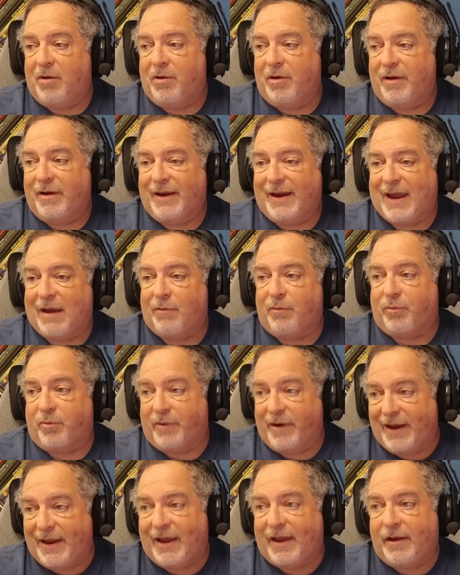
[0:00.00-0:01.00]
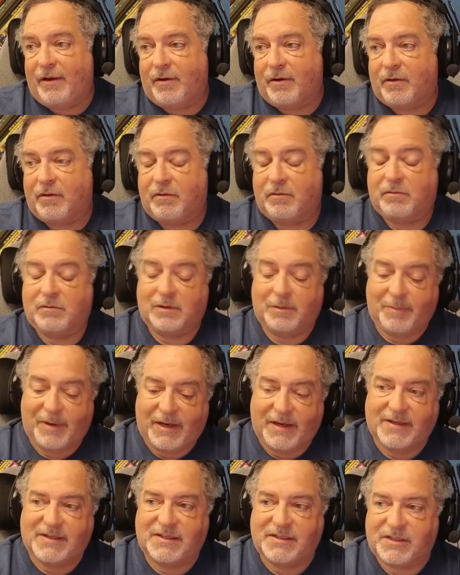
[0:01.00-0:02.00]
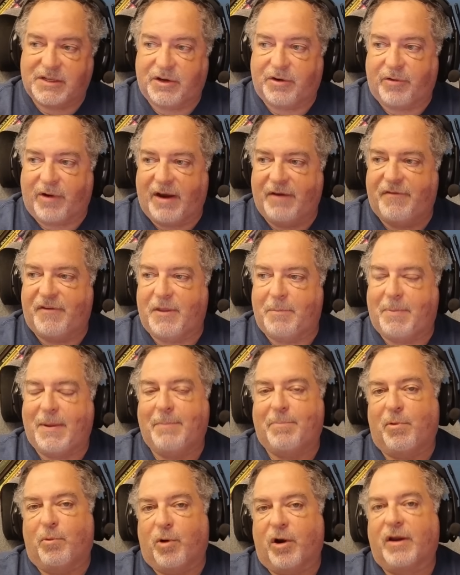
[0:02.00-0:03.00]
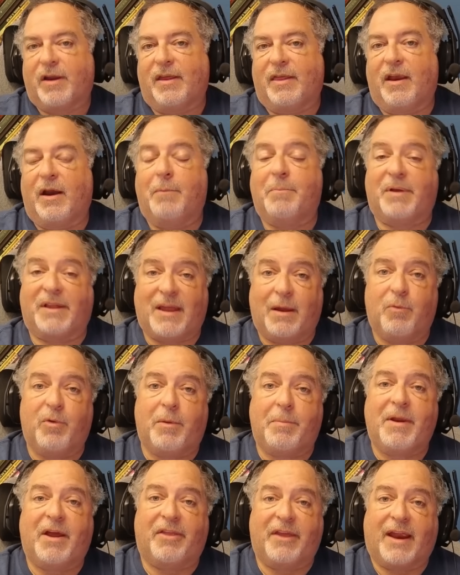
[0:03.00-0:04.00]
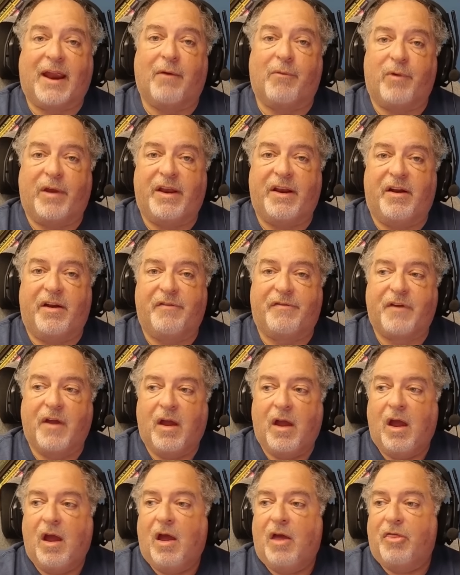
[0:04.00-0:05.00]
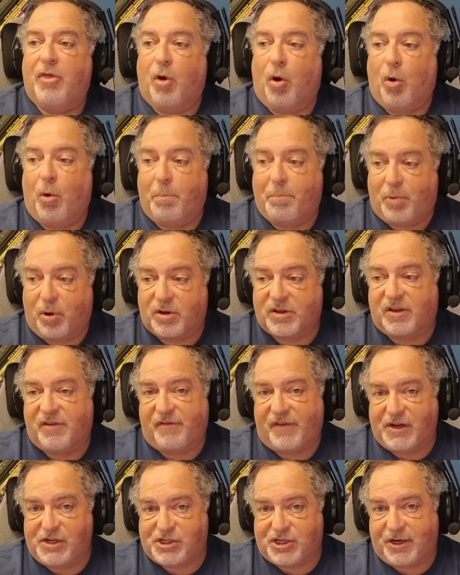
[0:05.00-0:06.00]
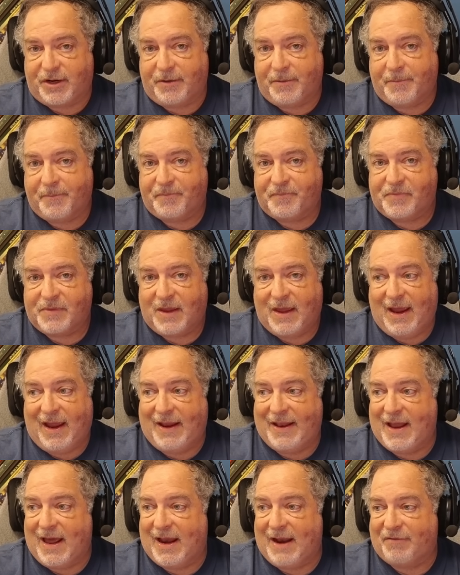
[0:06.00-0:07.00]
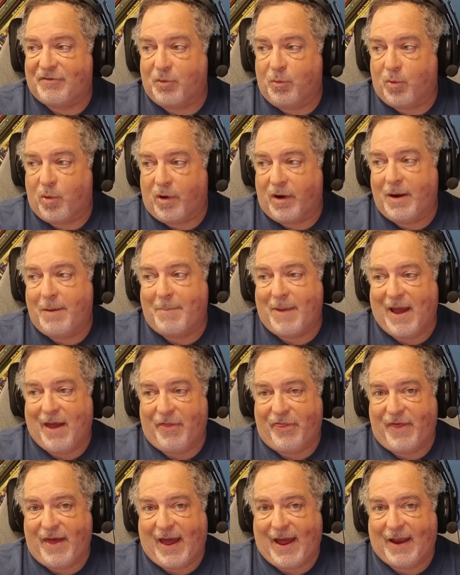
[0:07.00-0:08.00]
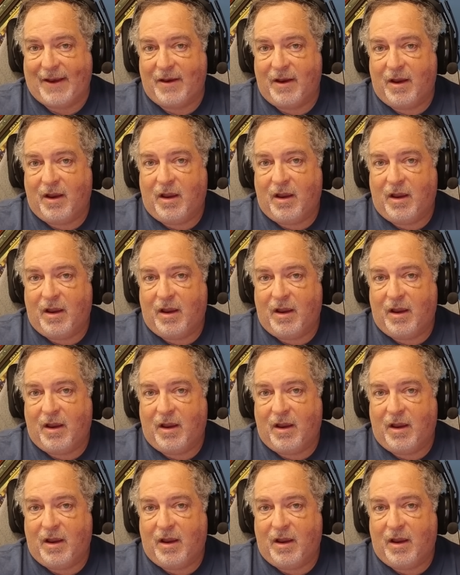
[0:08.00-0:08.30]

get rid, I mean, this isn't great for the people working there, but they would be able to get rid of the whole book division and not have to worry about that.